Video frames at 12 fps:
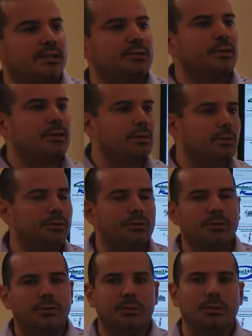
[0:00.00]
actually
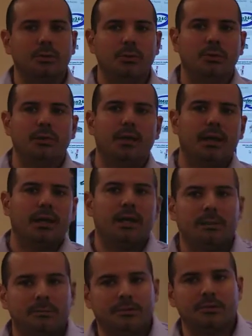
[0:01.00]
used to
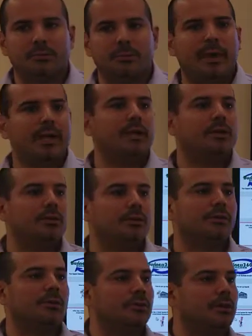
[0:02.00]
pay your
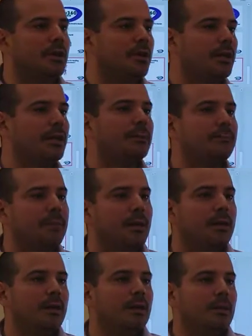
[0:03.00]
Social Security,
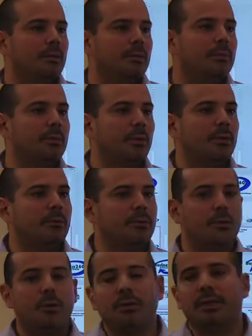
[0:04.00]
your employee
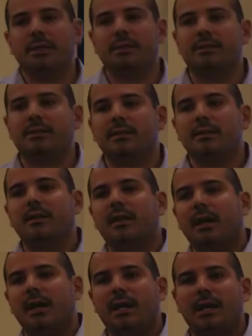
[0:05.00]
withholdings,
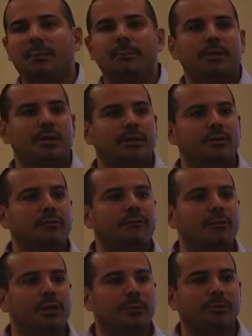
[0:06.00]
and your
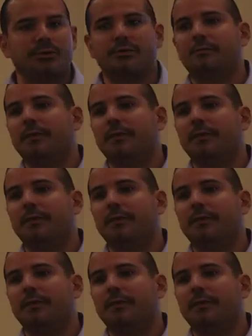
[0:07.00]
FUTA, which is your